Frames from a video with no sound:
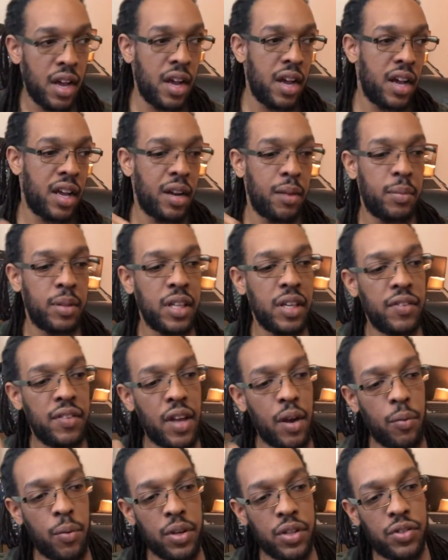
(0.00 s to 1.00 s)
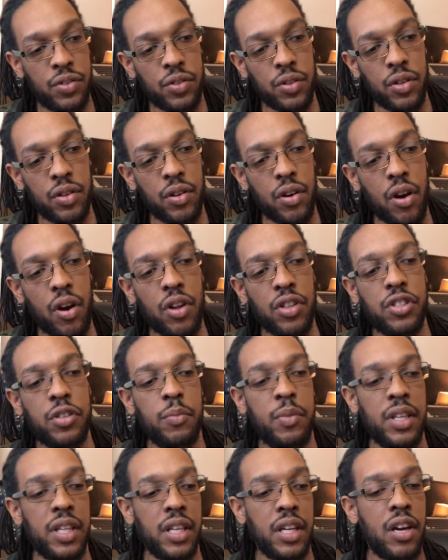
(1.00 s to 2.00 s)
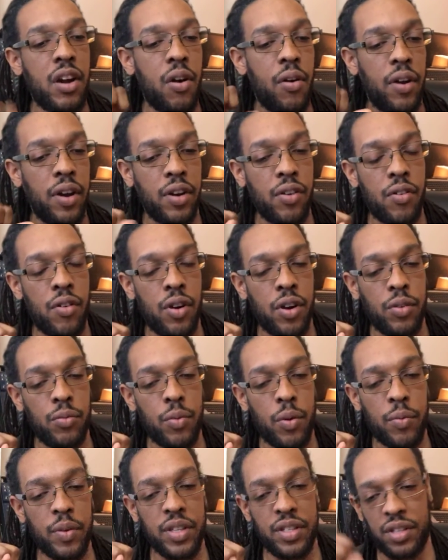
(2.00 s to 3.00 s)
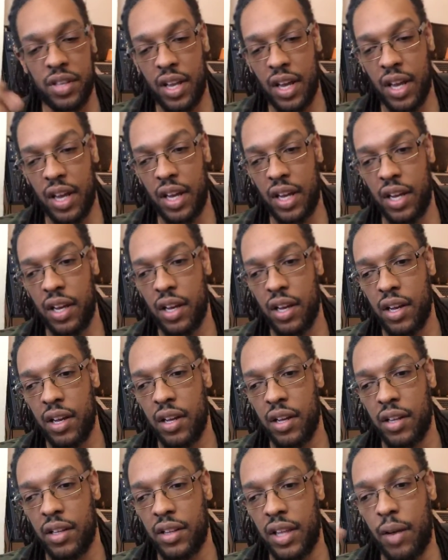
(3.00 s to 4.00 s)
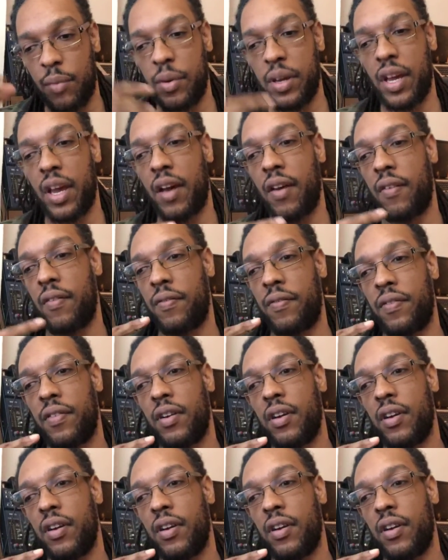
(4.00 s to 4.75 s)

And I believe that what's ultimately going on when we say that we have